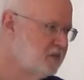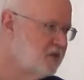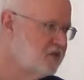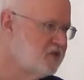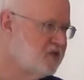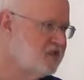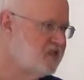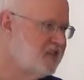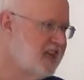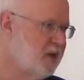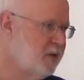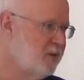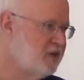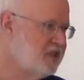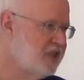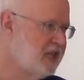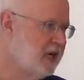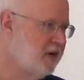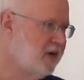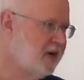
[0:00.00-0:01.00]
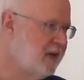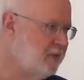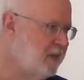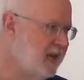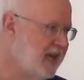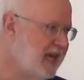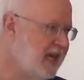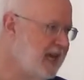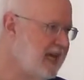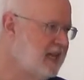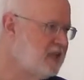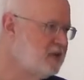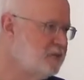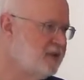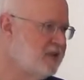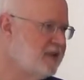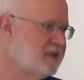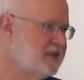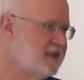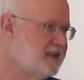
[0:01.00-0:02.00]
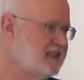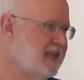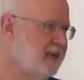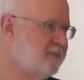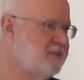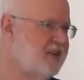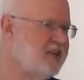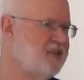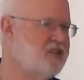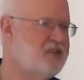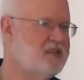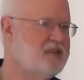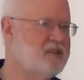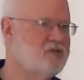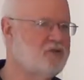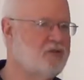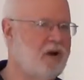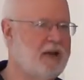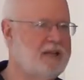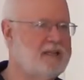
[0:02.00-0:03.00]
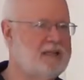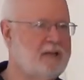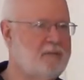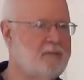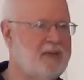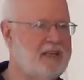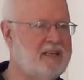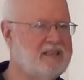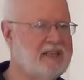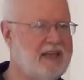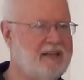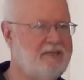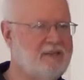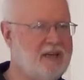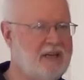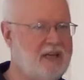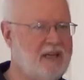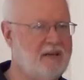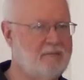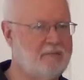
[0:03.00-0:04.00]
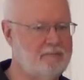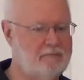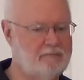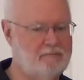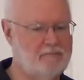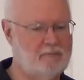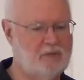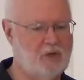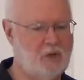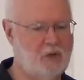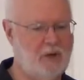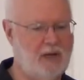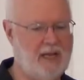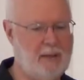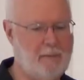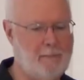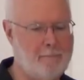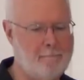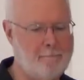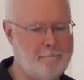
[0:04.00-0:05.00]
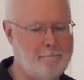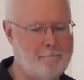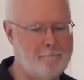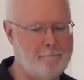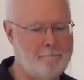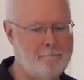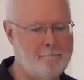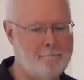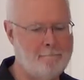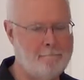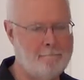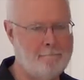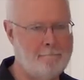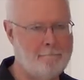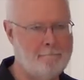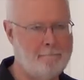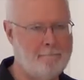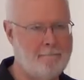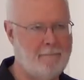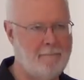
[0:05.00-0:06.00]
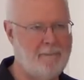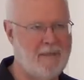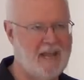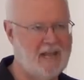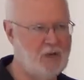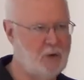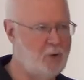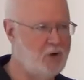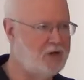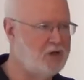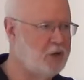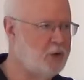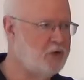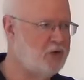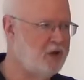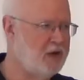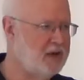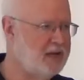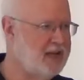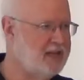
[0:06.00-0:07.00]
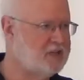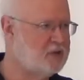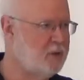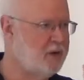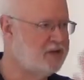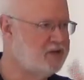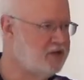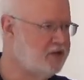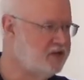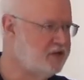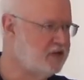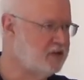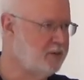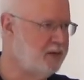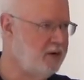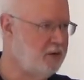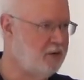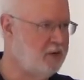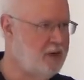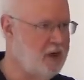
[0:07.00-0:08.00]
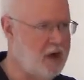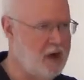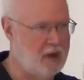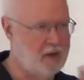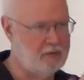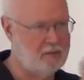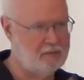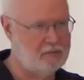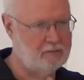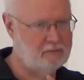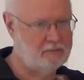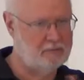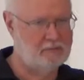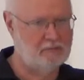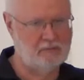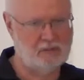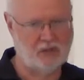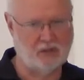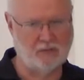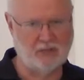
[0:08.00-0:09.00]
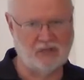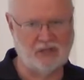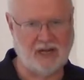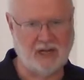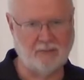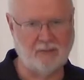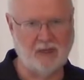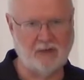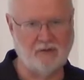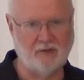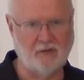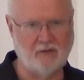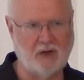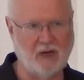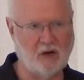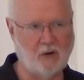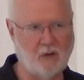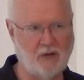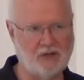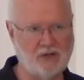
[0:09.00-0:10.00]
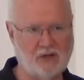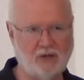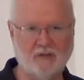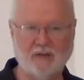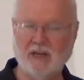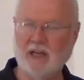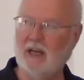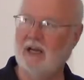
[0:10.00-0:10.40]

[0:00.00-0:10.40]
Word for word: There's a sequence here, and it begins with us accepting Jesus Christ and being saved in Him. All right? And you all know you can ask questions as we go off. So stop me if you've got a question.